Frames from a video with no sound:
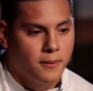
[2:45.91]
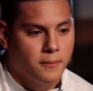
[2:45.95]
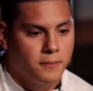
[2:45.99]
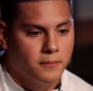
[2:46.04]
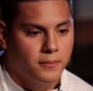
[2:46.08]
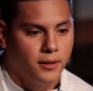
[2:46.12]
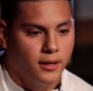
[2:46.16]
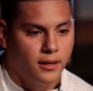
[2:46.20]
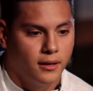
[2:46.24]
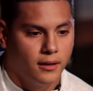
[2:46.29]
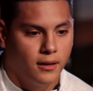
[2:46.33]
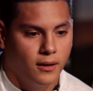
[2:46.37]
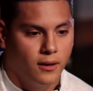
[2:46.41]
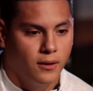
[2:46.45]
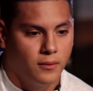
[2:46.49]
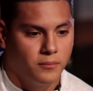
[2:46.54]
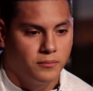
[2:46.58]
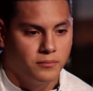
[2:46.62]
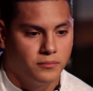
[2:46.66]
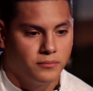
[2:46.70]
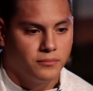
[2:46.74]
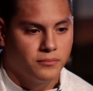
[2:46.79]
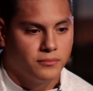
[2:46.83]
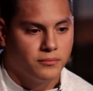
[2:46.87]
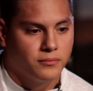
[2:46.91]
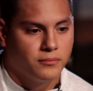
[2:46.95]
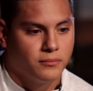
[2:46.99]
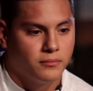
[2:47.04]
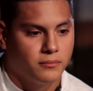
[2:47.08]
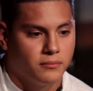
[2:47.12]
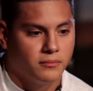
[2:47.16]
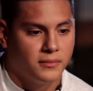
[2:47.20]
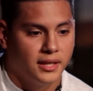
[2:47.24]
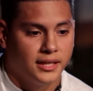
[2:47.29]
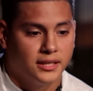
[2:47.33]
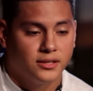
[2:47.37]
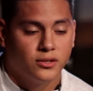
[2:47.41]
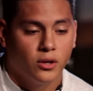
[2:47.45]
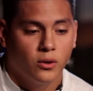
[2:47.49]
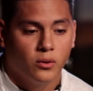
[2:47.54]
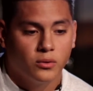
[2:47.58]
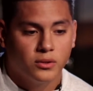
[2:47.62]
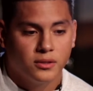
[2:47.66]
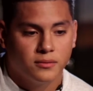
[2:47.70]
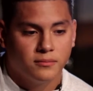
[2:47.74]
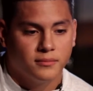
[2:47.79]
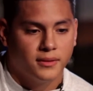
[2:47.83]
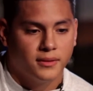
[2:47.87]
But they told him